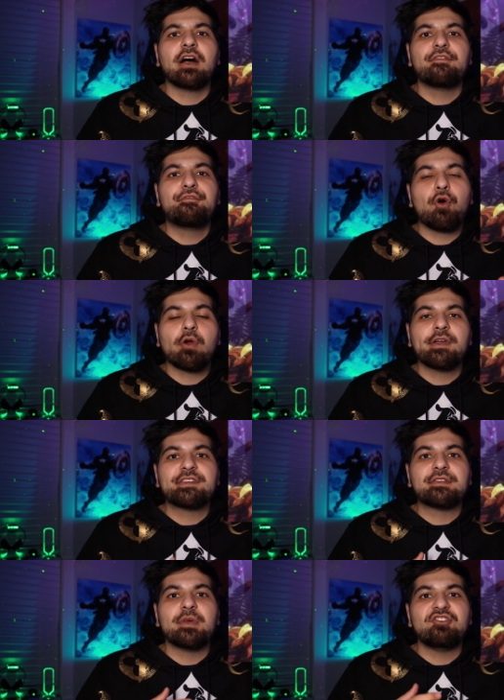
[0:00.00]
a
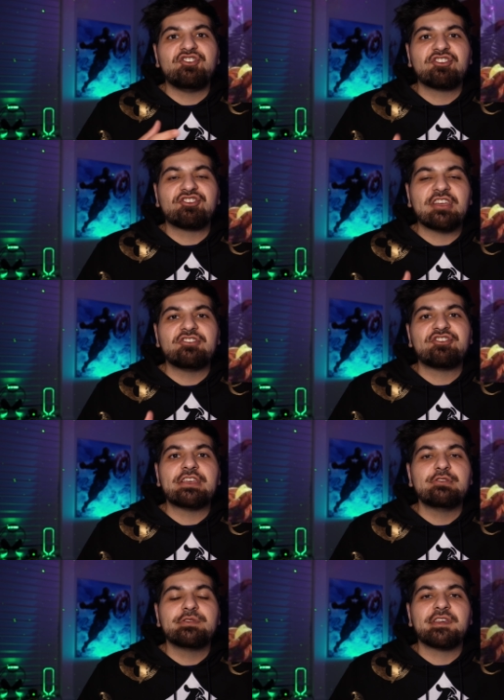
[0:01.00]
forest magician. She
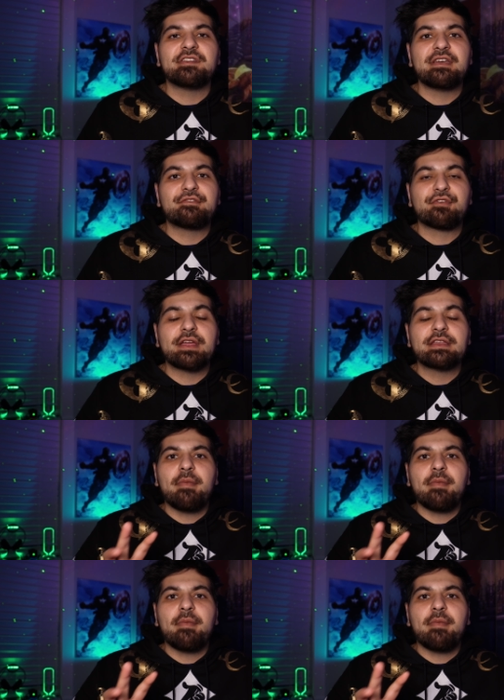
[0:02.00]
uses different